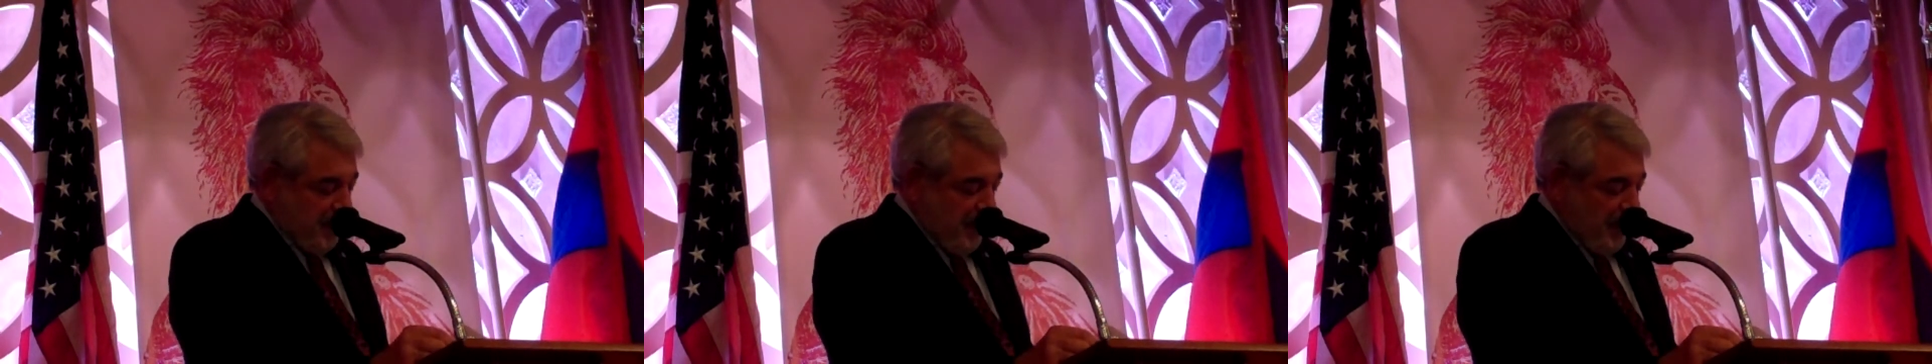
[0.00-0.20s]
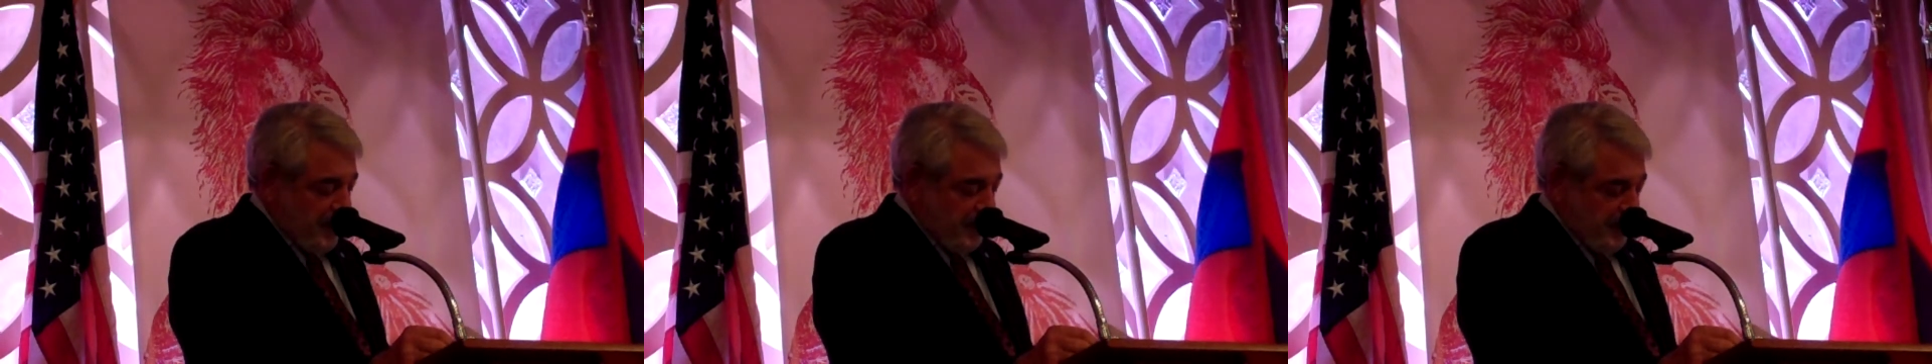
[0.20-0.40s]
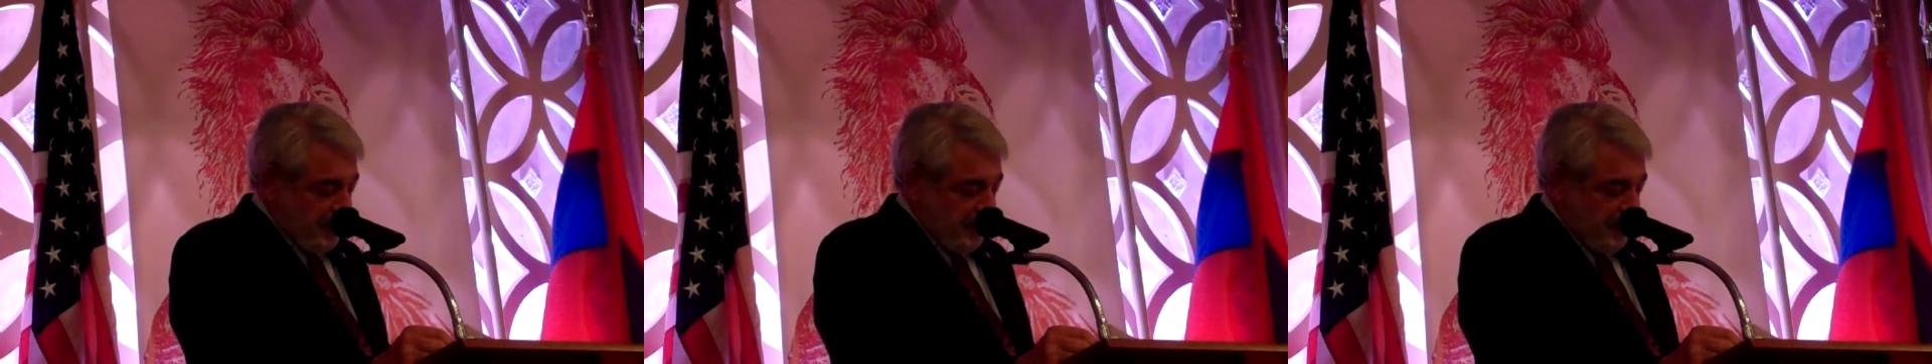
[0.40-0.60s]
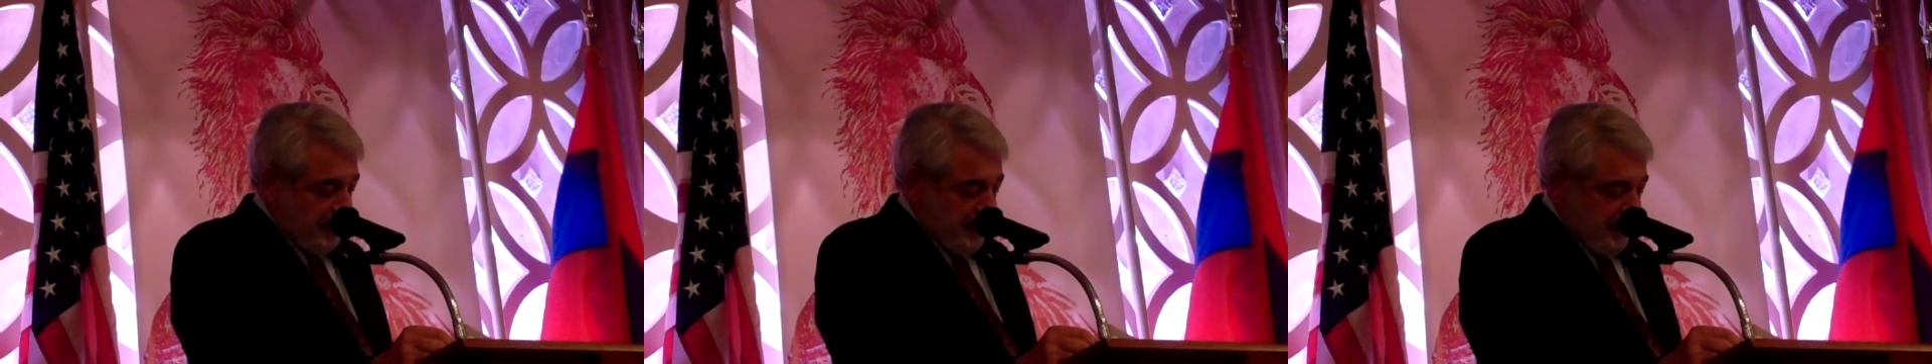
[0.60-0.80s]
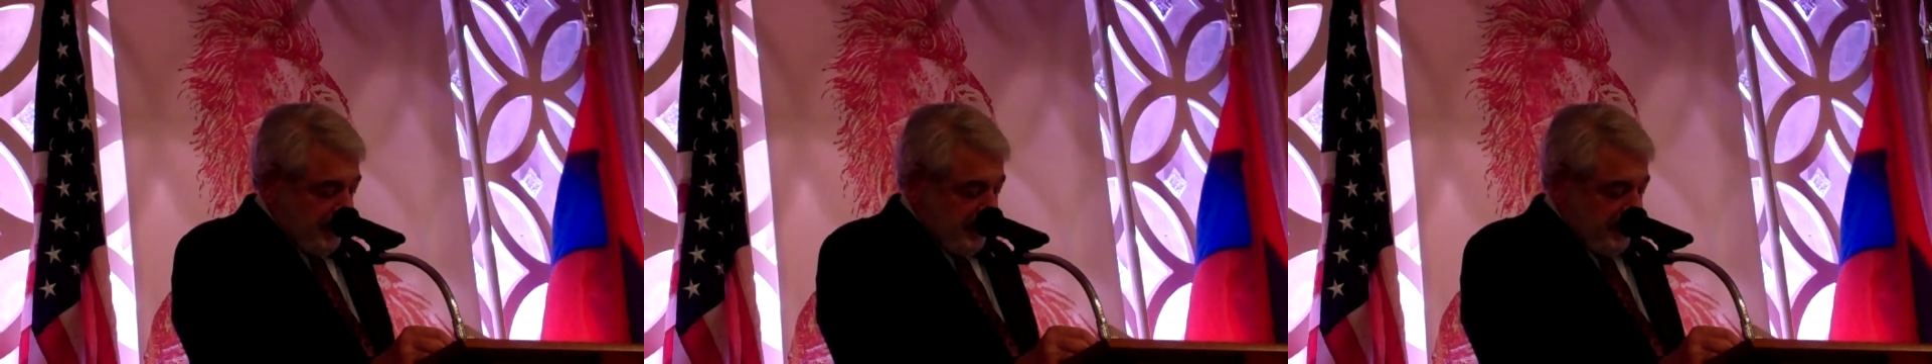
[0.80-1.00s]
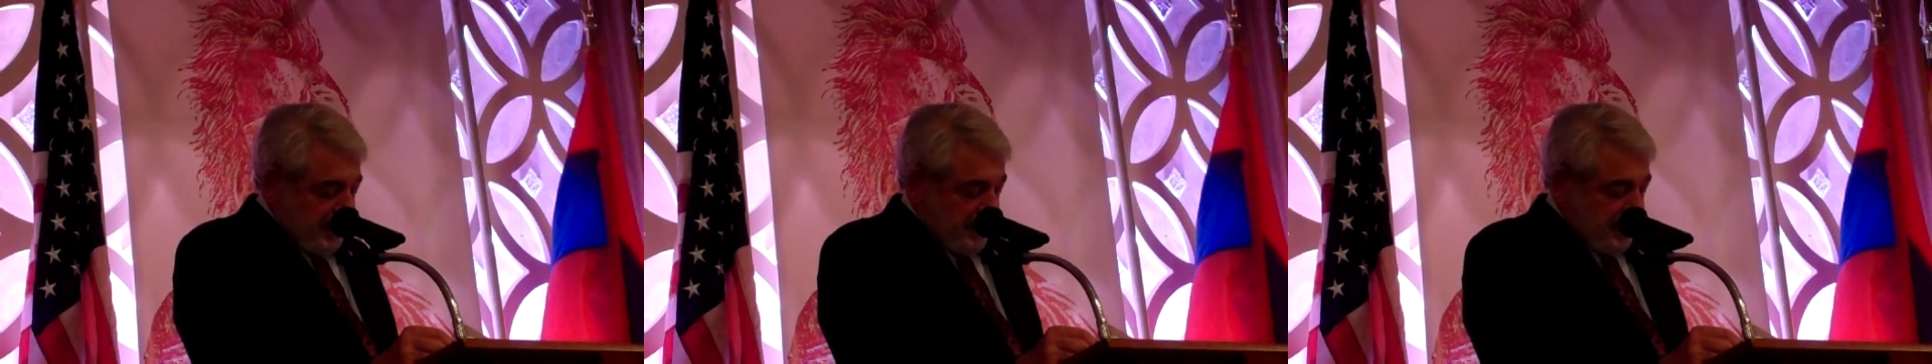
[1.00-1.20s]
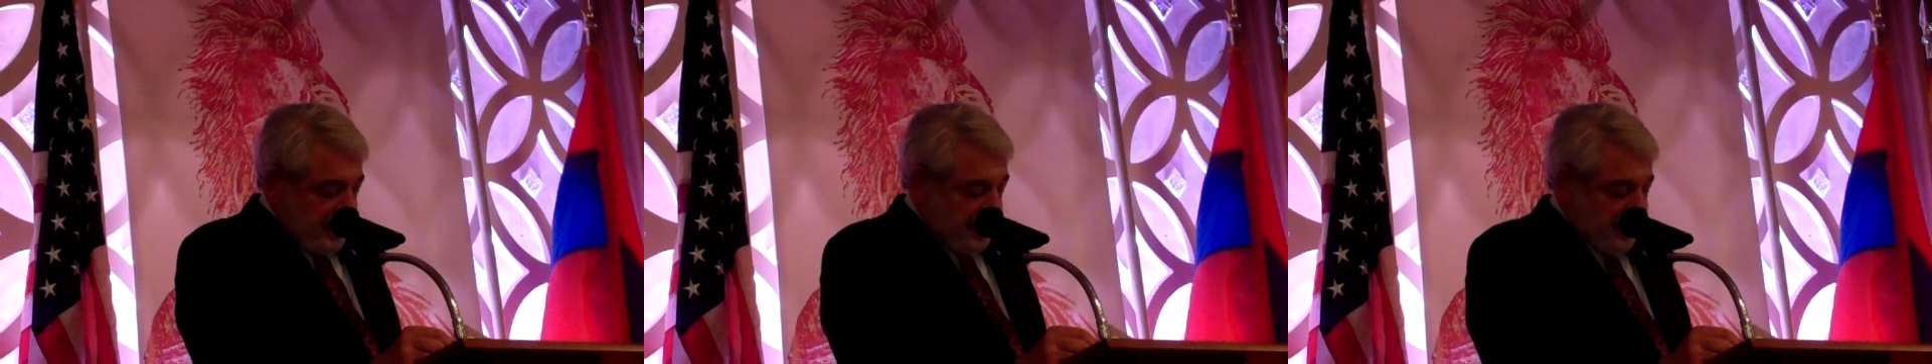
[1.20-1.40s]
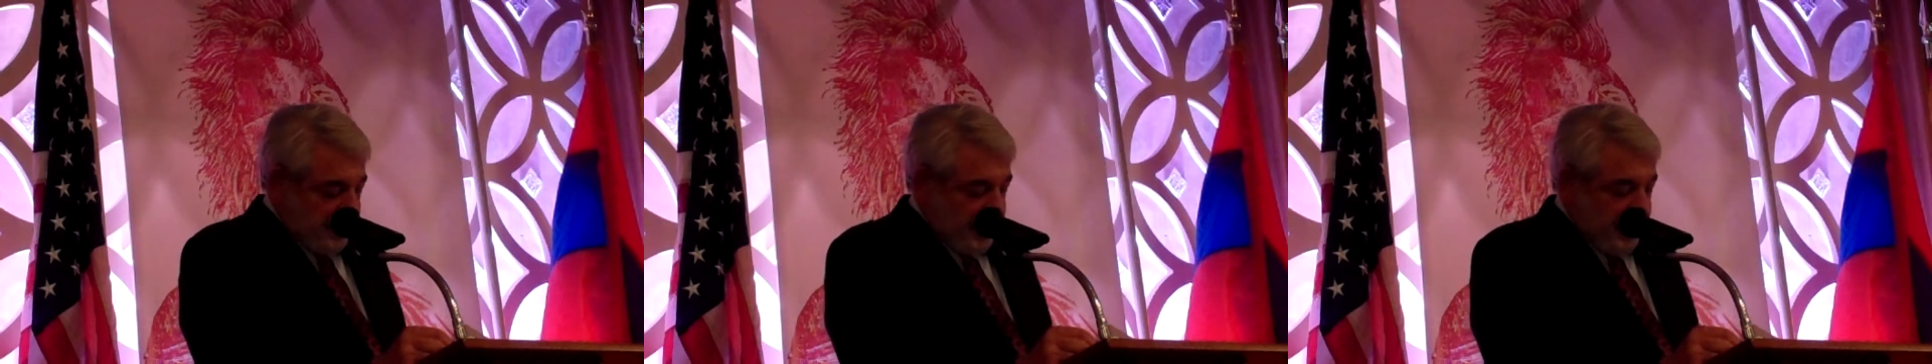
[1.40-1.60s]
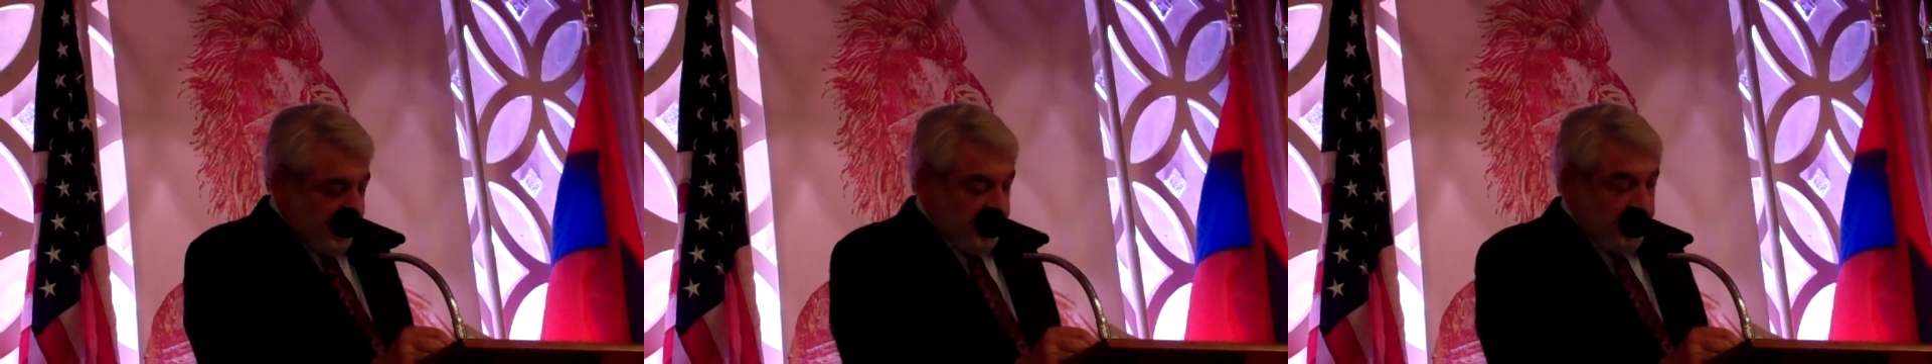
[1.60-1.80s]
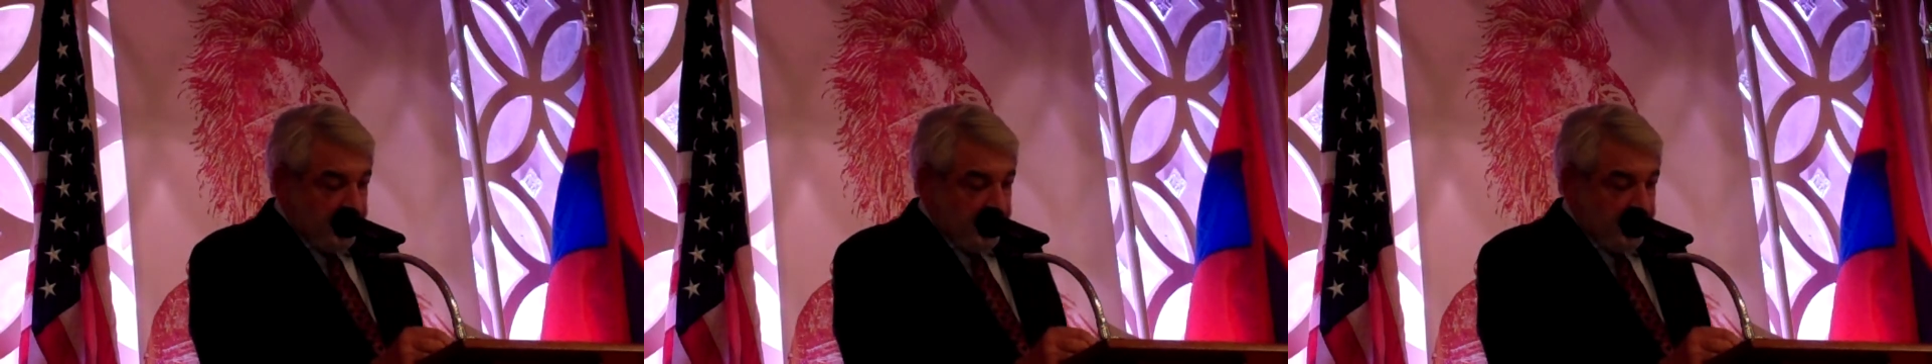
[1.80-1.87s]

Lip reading: charges, he said.